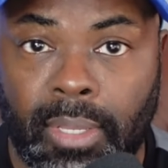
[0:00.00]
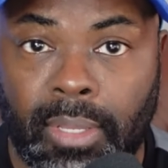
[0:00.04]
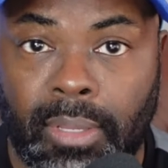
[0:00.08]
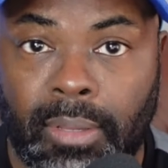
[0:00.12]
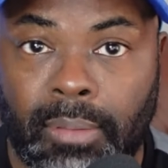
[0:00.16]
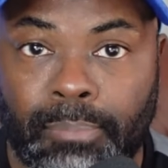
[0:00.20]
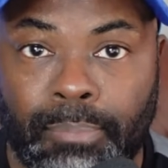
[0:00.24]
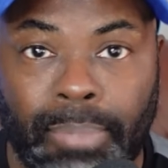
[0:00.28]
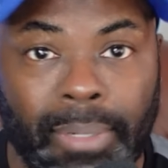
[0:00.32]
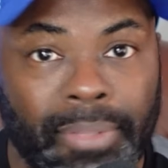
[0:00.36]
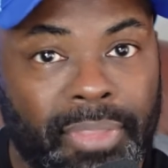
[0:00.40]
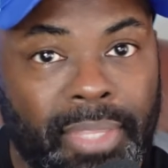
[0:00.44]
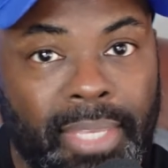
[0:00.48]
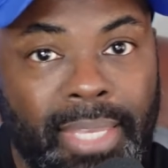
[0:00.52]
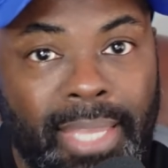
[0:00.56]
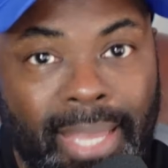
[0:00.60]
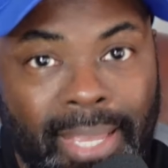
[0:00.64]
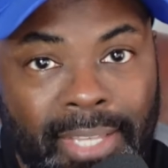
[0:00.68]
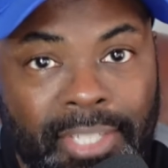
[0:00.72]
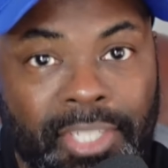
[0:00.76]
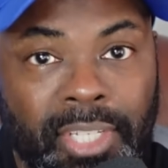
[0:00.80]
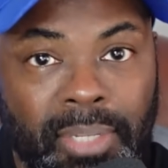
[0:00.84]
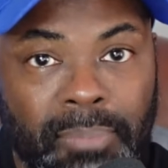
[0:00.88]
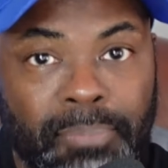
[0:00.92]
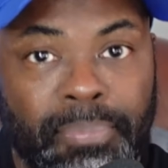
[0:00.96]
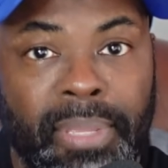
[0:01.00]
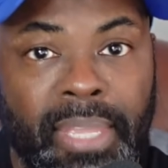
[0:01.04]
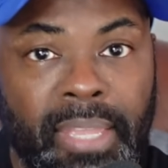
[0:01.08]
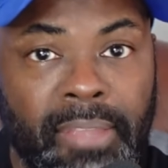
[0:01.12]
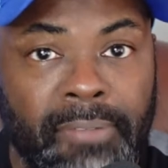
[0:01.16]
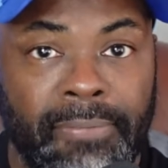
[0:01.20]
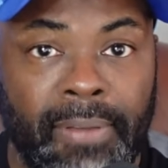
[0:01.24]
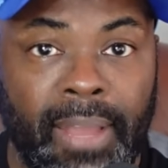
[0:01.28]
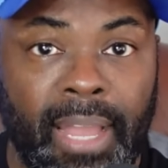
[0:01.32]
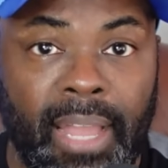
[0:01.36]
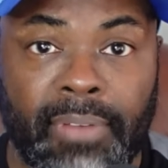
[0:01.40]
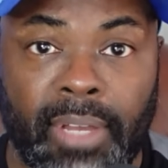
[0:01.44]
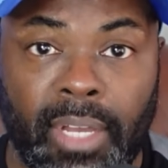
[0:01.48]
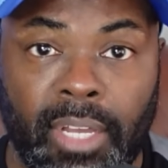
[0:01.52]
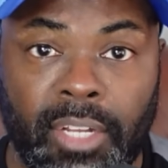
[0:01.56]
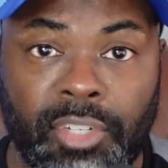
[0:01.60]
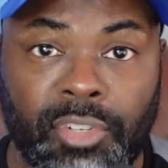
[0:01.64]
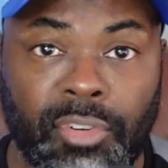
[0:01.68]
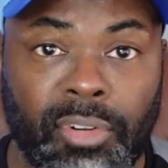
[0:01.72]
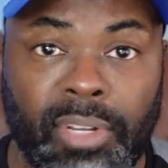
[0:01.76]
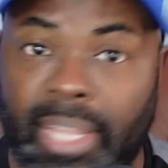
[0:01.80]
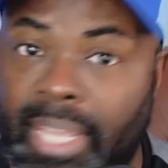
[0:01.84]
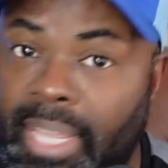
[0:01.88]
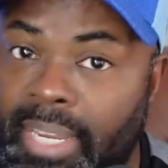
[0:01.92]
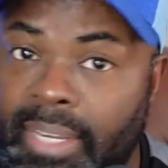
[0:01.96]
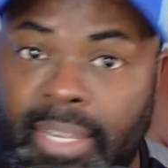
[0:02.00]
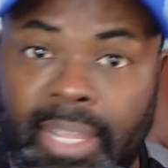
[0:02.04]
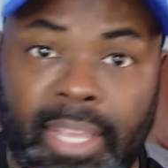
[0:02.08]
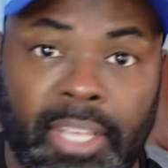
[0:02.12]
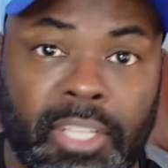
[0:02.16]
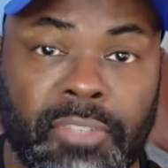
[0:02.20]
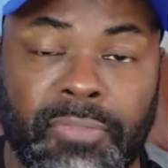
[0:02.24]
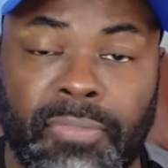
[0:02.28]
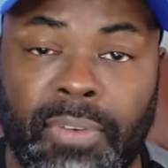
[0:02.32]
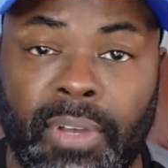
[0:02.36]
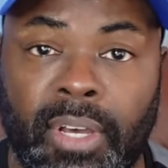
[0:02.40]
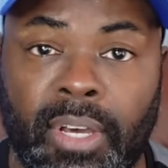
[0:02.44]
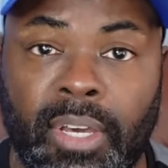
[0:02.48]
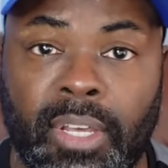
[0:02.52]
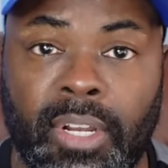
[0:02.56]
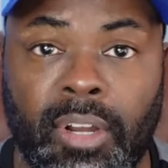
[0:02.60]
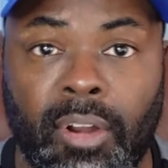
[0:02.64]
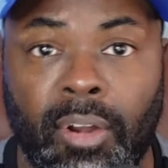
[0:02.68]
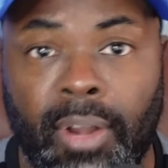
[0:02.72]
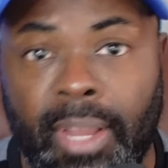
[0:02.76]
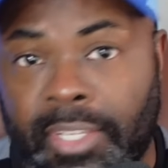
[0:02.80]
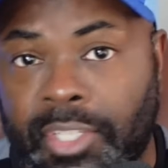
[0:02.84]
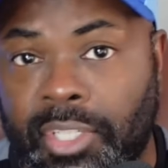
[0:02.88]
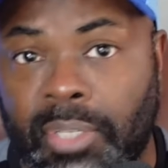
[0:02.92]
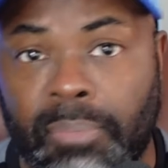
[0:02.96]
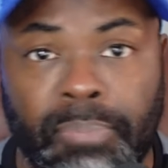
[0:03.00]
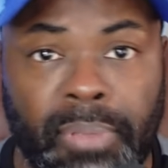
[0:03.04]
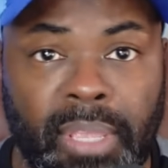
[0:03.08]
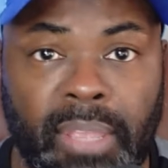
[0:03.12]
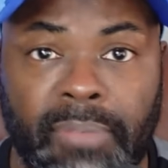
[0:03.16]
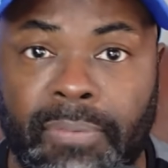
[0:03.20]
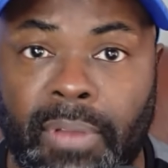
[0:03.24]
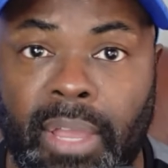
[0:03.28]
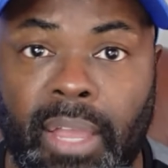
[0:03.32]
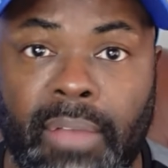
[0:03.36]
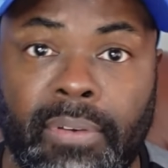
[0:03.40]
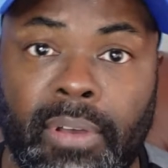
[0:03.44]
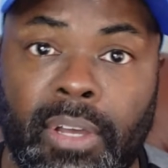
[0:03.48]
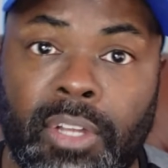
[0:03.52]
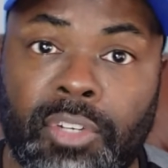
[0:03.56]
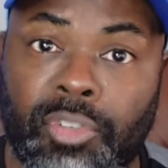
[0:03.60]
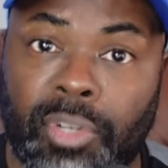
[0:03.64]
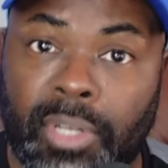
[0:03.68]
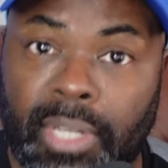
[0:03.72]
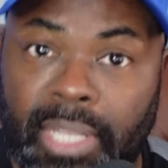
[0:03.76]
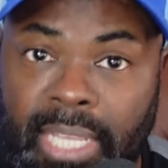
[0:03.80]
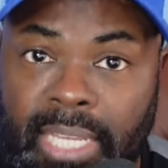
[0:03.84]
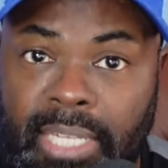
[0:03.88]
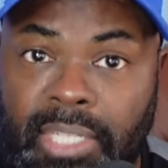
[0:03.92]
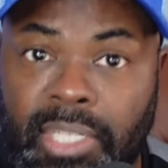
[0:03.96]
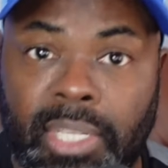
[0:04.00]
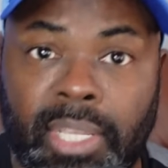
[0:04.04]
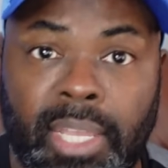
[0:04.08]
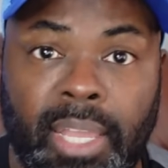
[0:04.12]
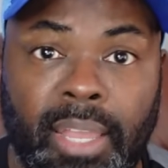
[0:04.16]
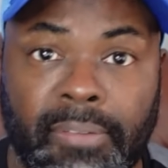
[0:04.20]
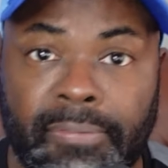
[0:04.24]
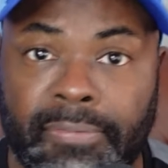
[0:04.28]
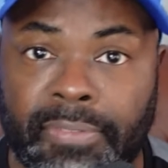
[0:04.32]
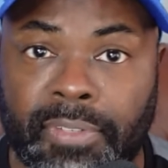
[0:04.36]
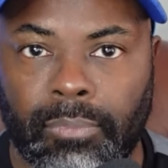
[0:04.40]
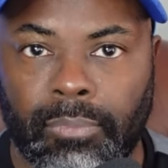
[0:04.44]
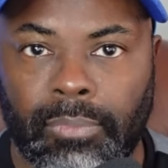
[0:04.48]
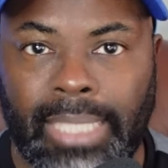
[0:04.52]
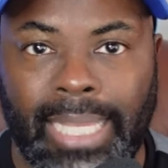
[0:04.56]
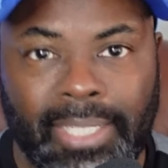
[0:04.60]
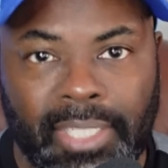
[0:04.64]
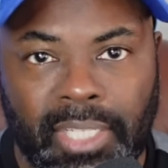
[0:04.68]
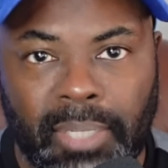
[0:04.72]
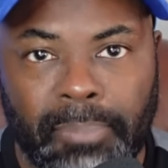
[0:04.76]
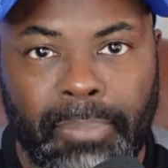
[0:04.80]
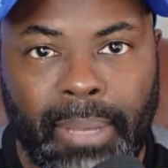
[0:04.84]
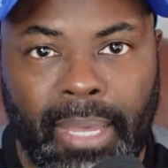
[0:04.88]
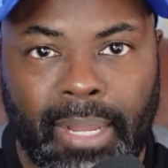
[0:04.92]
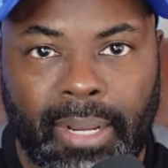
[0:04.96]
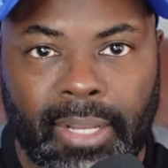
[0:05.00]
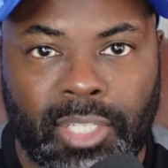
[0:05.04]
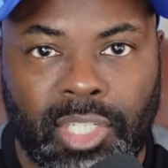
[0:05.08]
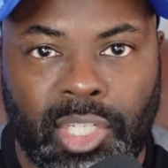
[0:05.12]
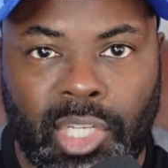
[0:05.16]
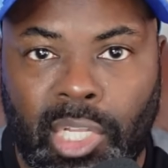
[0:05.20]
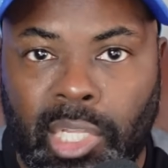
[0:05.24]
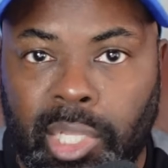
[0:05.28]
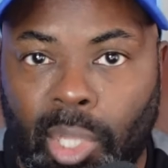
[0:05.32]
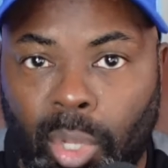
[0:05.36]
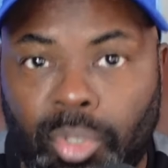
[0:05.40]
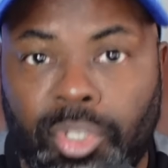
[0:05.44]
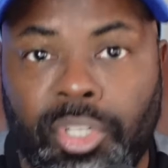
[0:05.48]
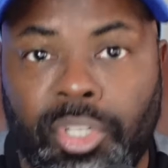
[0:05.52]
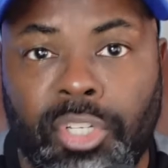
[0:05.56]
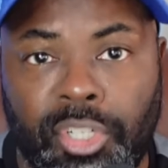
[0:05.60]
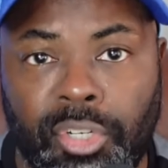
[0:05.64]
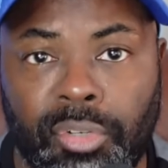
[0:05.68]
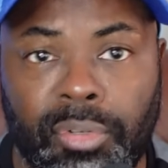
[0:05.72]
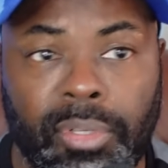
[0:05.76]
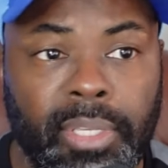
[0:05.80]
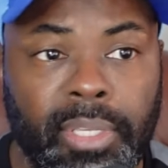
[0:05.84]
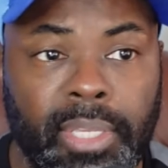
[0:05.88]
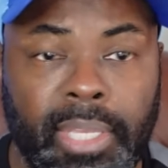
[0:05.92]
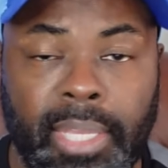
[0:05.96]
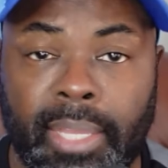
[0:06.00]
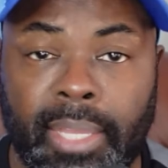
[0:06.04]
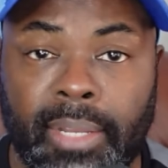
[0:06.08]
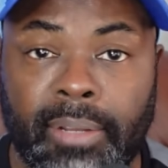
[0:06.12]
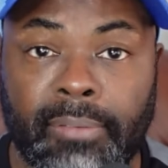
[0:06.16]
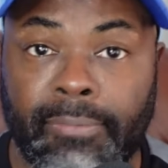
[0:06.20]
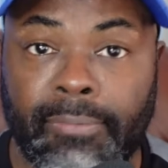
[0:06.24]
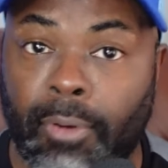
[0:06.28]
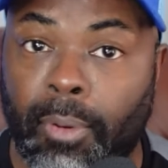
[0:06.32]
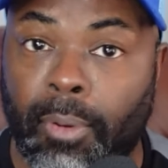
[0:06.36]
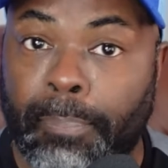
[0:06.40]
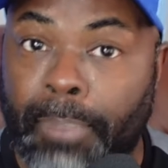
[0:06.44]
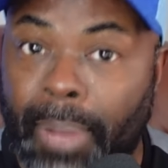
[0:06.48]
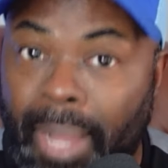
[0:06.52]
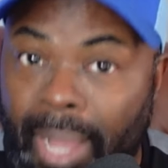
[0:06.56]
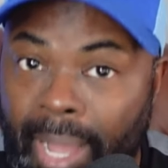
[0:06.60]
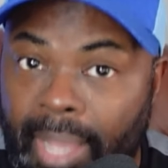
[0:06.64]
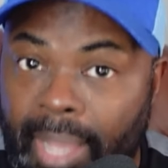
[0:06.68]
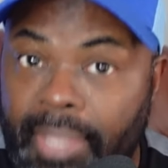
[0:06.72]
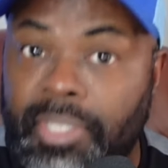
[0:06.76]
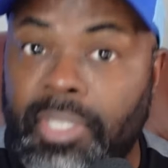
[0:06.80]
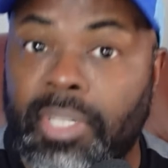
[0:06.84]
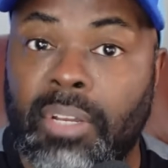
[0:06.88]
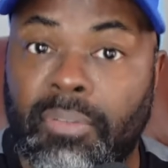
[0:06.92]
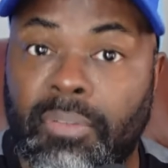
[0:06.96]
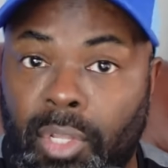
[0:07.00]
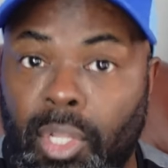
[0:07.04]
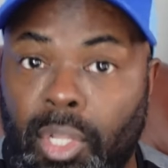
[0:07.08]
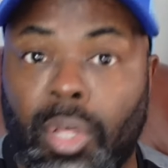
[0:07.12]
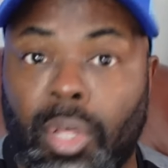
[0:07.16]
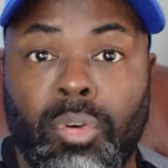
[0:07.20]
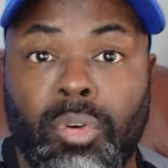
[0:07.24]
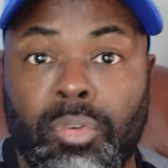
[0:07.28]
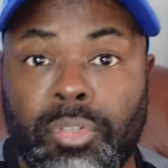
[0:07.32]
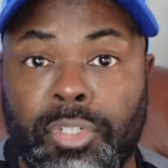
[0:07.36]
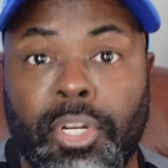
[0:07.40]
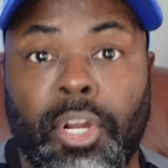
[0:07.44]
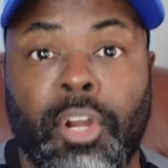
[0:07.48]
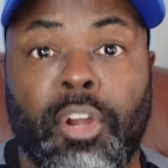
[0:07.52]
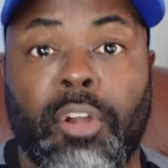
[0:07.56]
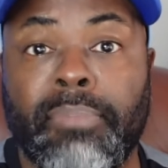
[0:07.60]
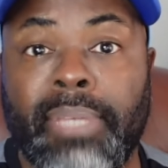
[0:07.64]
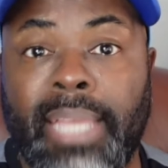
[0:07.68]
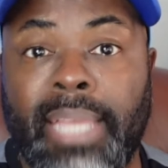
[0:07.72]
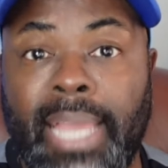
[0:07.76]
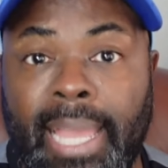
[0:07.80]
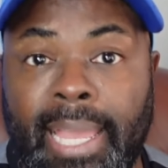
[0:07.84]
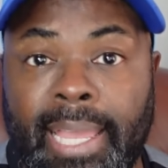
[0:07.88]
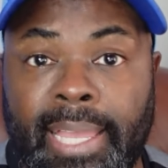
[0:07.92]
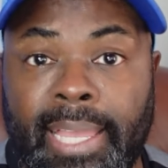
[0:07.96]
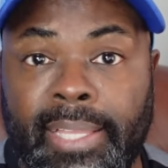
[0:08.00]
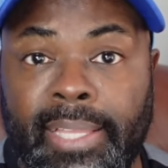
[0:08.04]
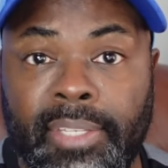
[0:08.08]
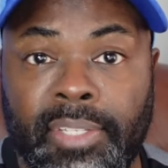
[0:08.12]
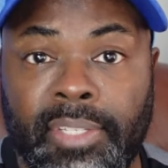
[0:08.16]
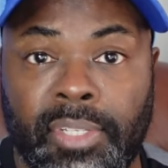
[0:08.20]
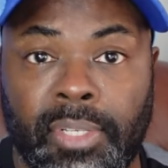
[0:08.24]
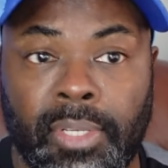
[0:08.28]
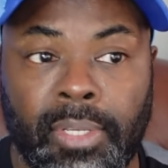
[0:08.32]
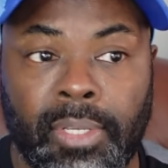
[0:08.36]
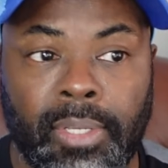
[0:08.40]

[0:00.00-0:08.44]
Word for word: But the S&P 500 index fund or S&P 500 ETFs, that's about as close as you can get for positive long-term gains